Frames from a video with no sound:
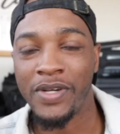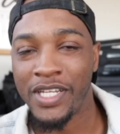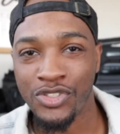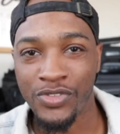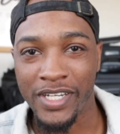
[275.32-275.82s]

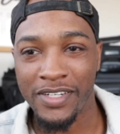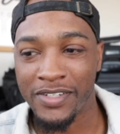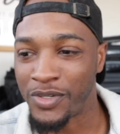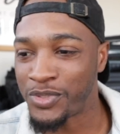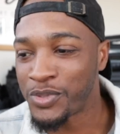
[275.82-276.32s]
get a drink.
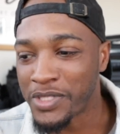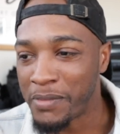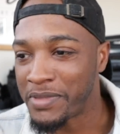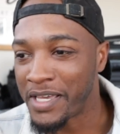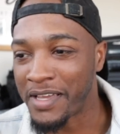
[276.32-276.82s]
Go do
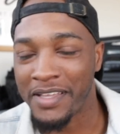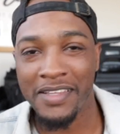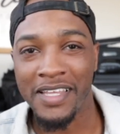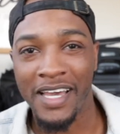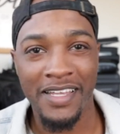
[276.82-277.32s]
something
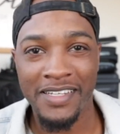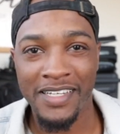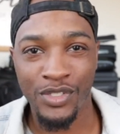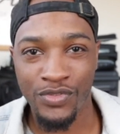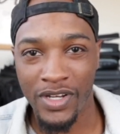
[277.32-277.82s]
that
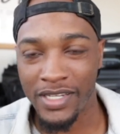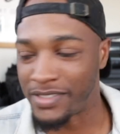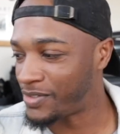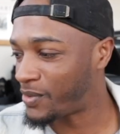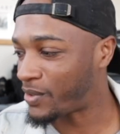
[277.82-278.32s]
is
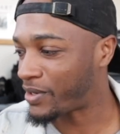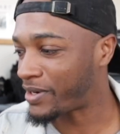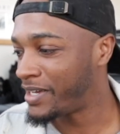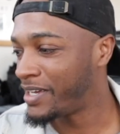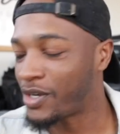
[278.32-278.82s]
fun,
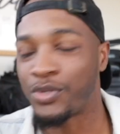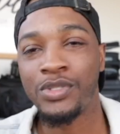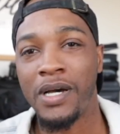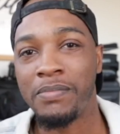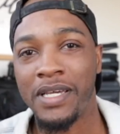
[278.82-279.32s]
or go do
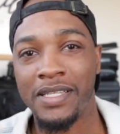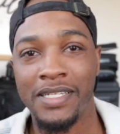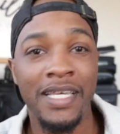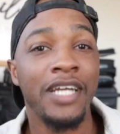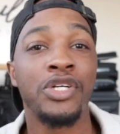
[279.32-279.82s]
something
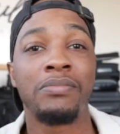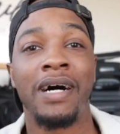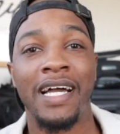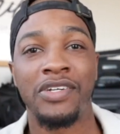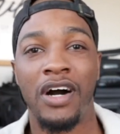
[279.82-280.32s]
that takes your
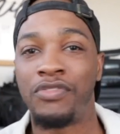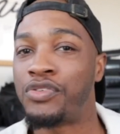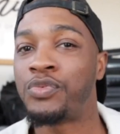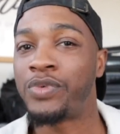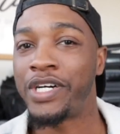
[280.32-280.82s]
mind off
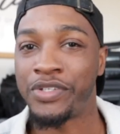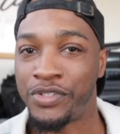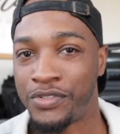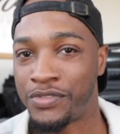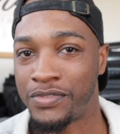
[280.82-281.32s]
of what
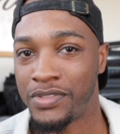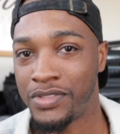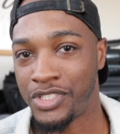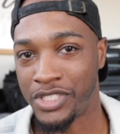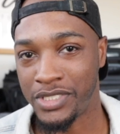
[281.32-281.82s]
you've
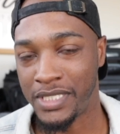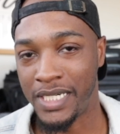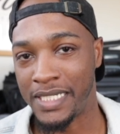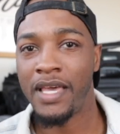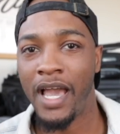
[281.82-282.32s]
just
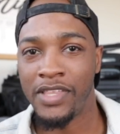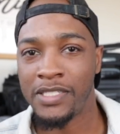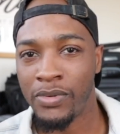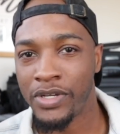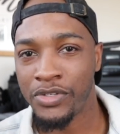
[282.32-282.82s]
done. At this
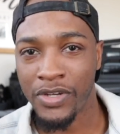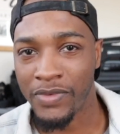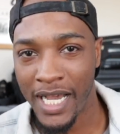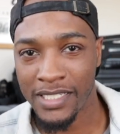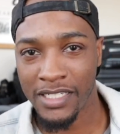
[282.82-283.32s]
point, you can
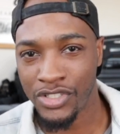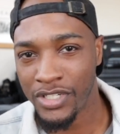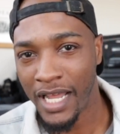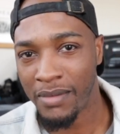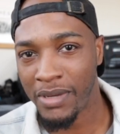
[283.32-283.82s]
relax because you
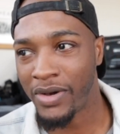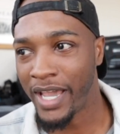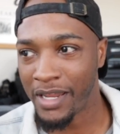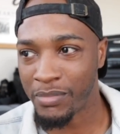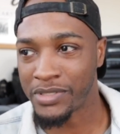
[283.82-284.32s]
got about
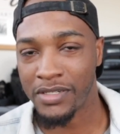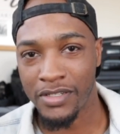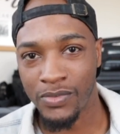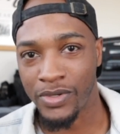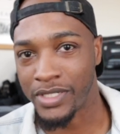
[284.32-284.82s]
80% of
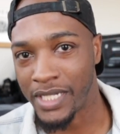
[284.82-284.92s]
the work